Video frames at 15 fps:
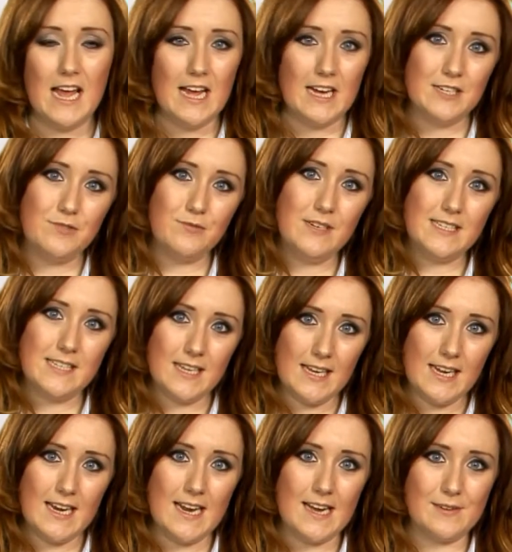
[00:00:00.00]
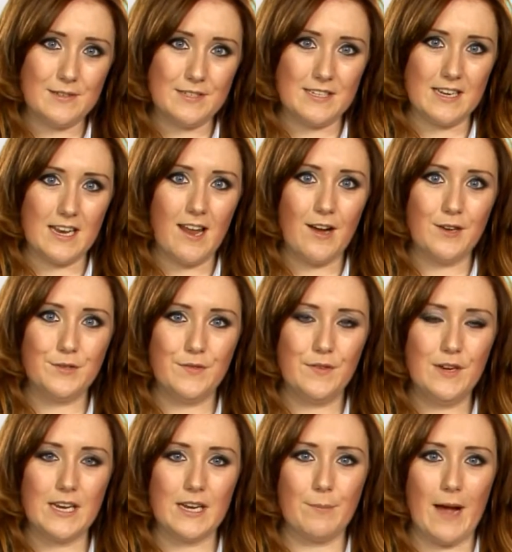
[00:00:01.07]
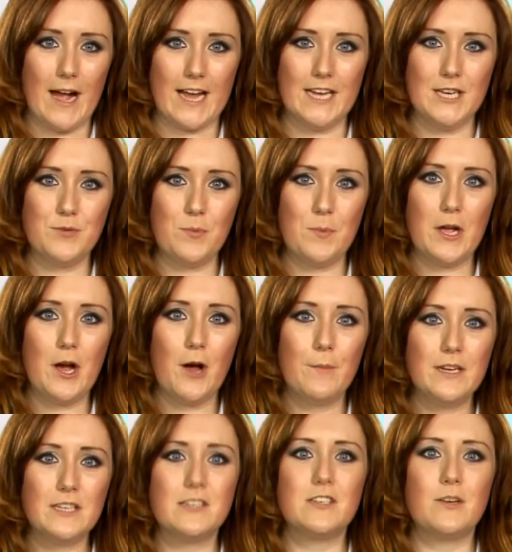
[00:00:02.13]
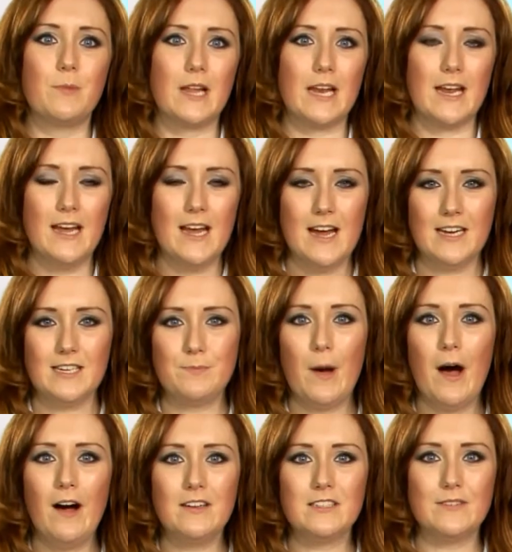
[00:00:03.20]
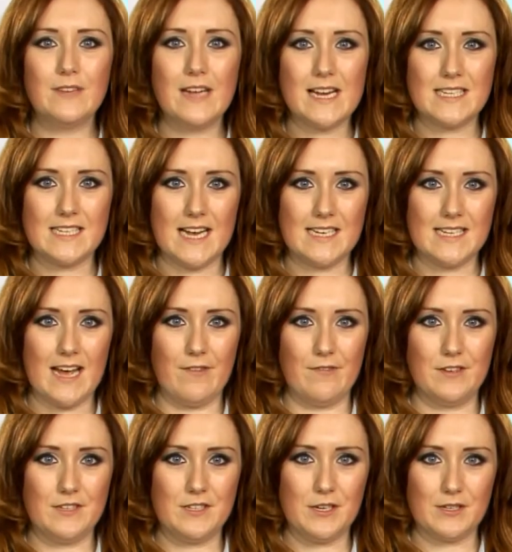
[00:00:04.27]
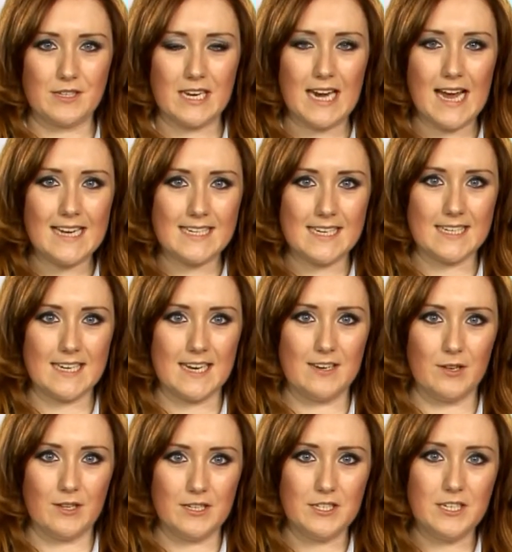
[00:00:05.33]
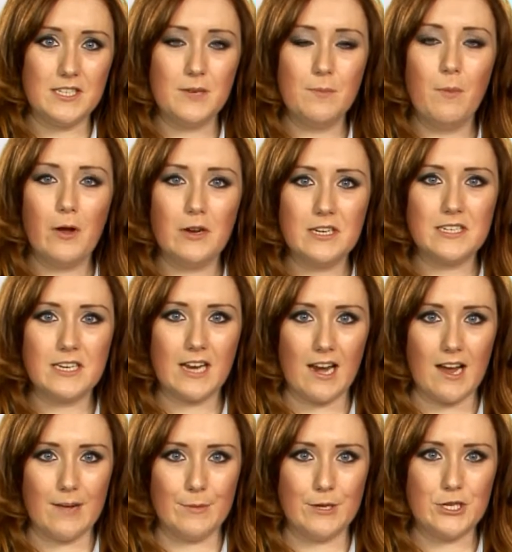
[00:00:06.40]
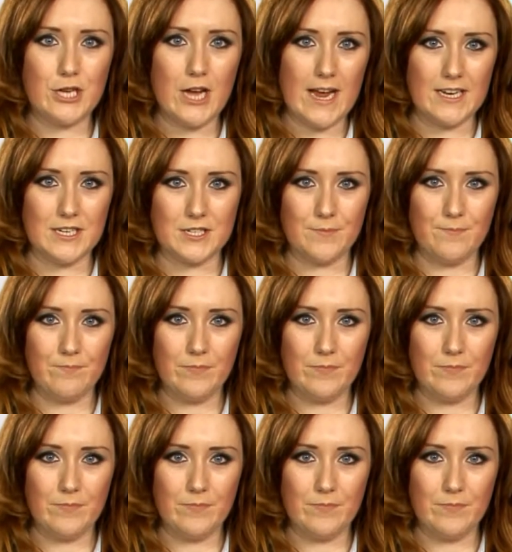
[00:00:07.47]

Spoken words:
has recently announced that a large funding package will be coming to Dublin as part of ESA's efforts to use galactic technology to monitor climate change.